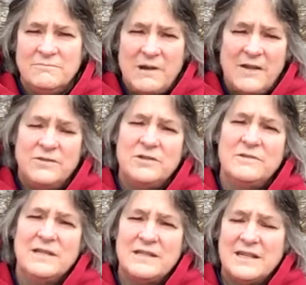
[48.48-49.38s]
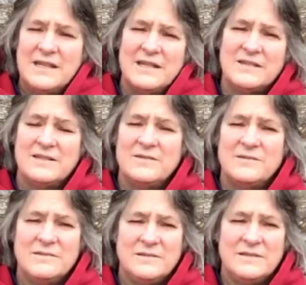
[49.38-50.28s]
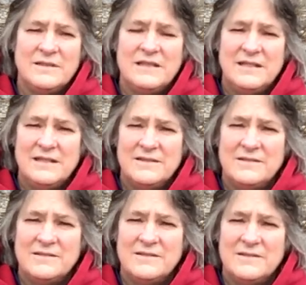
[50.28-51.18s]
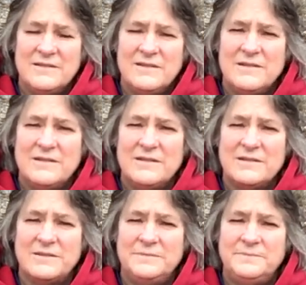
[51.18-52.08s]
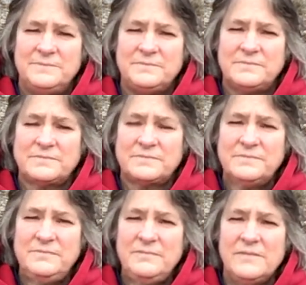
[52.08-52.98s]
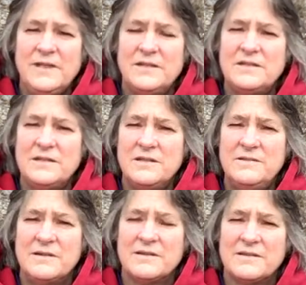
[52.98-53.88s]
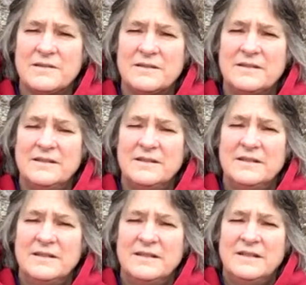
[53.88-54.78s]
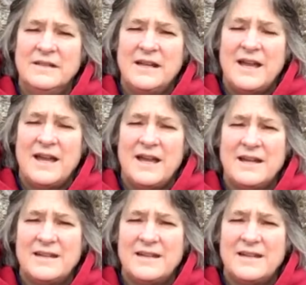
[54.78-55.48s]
way of doing things, the old linear earth, to the new earth, and